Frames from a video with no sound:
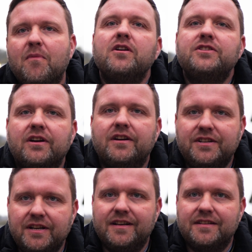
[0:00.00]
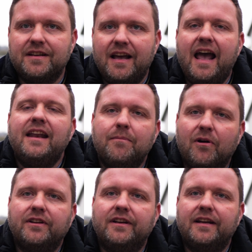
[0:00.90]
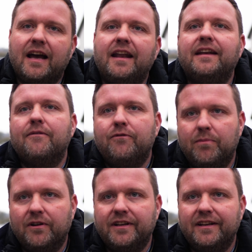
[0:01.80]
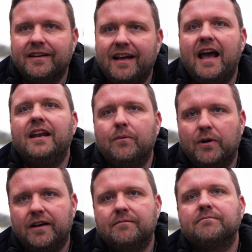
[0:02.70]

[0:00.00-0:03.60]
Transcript: My church is anybody and everybody, anywhere.